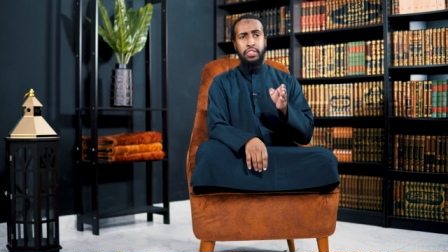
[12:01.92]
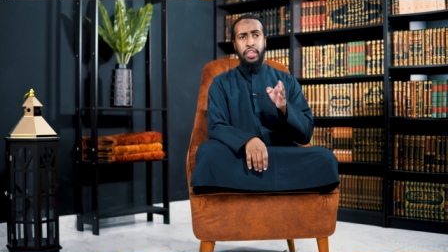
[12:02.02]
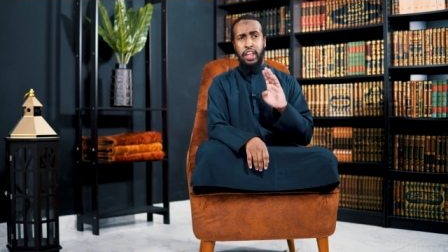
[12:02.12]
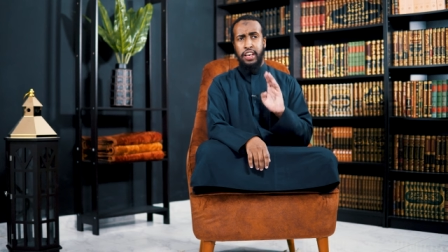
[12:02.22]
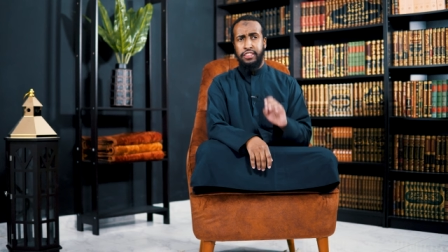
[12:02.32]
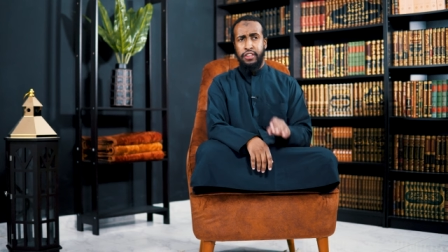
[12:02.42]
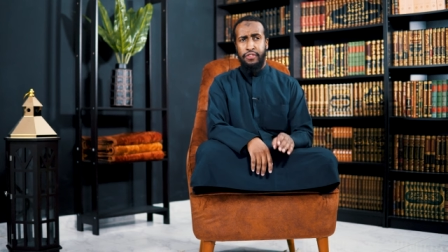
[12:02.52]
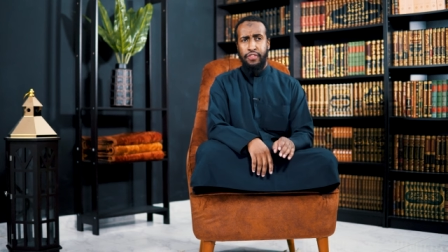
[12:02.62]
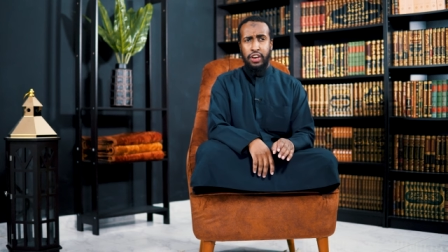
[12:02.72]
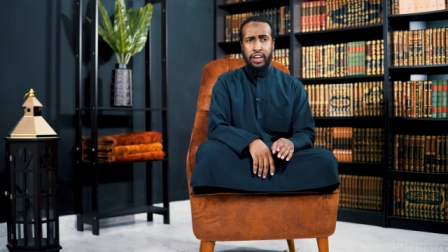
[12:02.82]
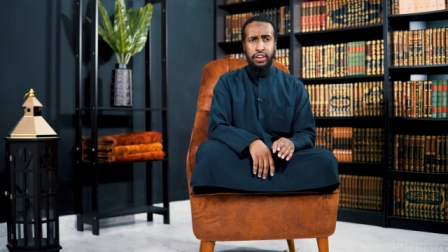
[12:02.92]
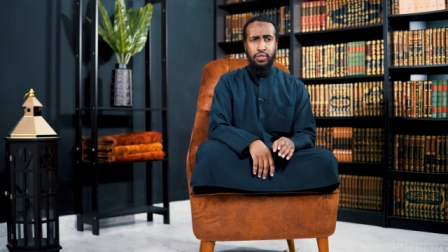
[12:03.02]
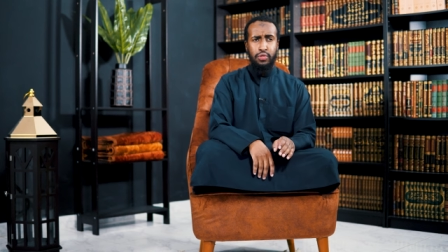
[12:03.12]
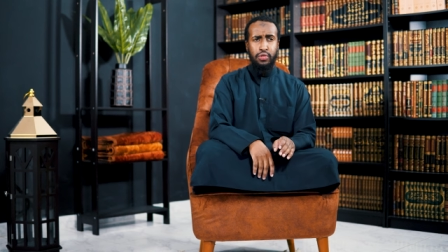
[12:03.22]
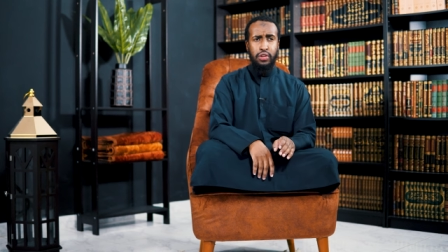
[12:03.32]
The last and
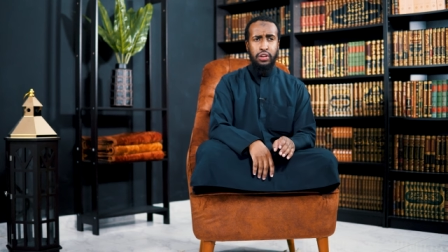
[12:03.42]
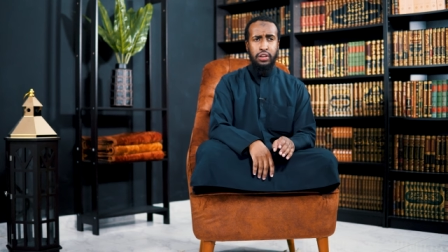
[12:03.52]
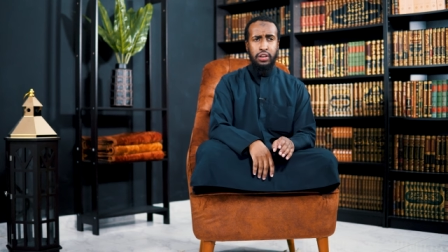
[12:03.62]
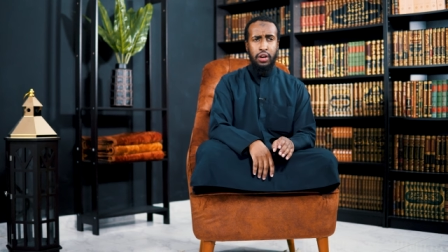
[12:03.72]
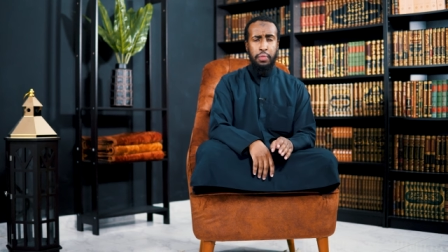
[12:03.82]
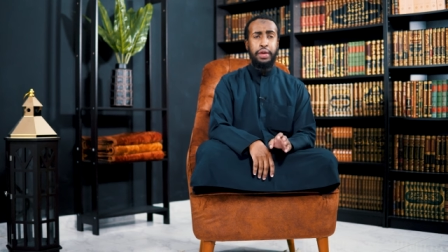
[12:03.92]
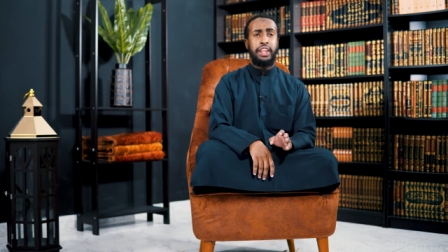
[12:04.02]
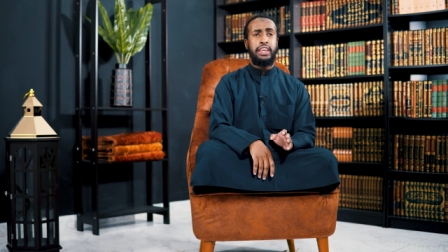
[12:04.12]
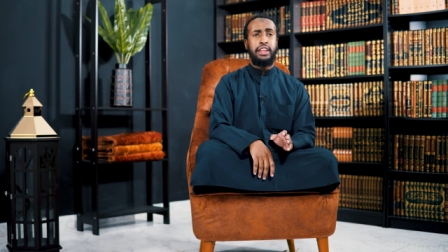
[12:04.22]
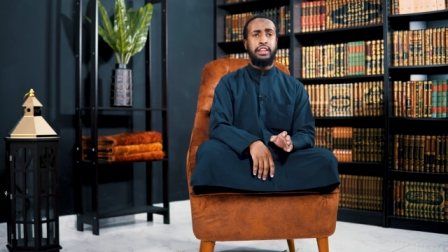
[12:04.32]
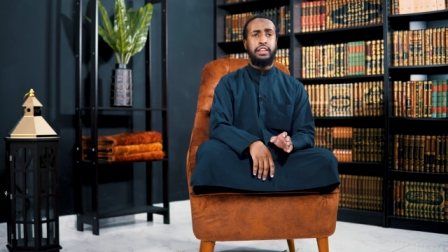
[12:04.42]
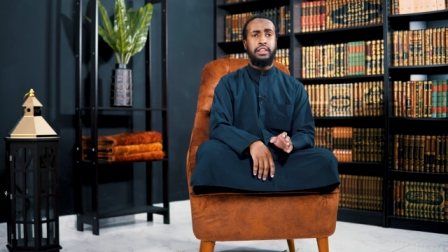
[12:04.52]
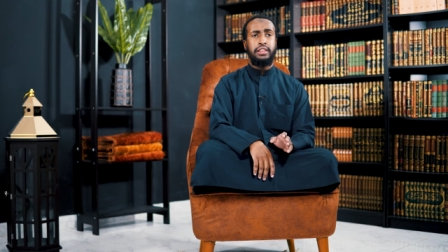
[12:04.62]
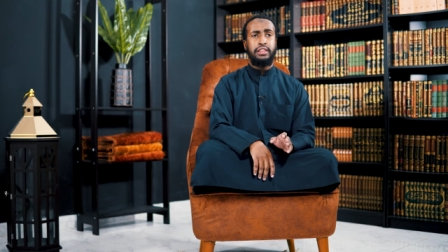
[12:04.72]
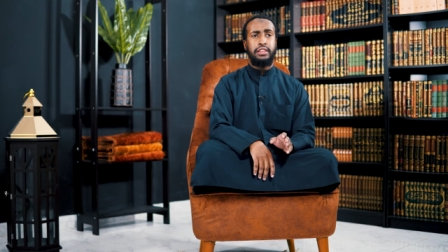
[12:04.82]
final opinion